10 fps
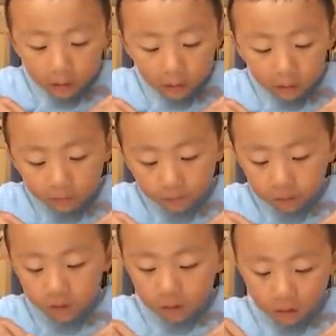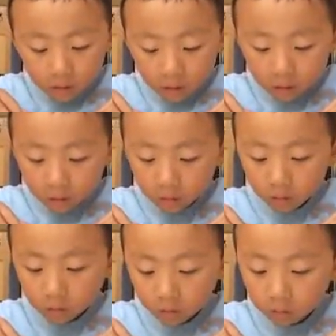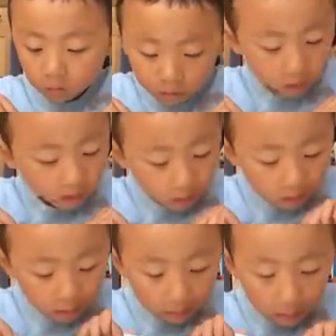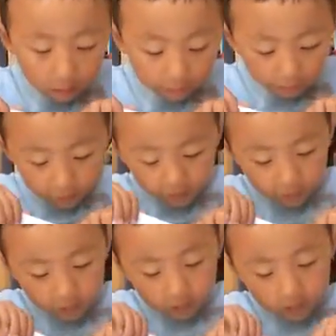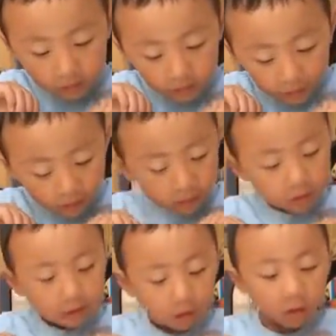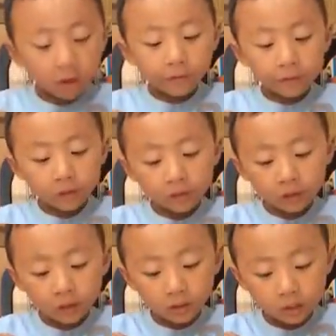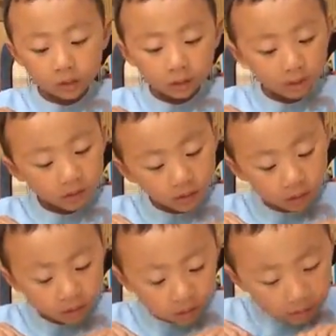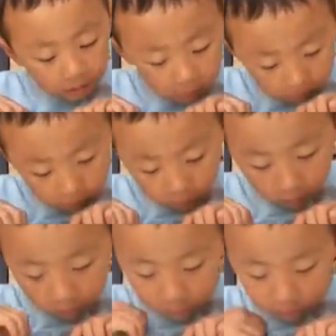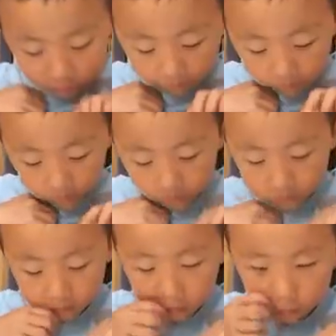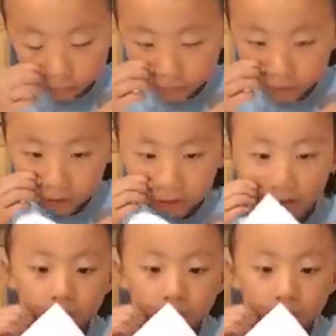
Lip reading: of the hole to China. Fiercely, I yelled. Fiercely didn't listen. That dog never listened to me.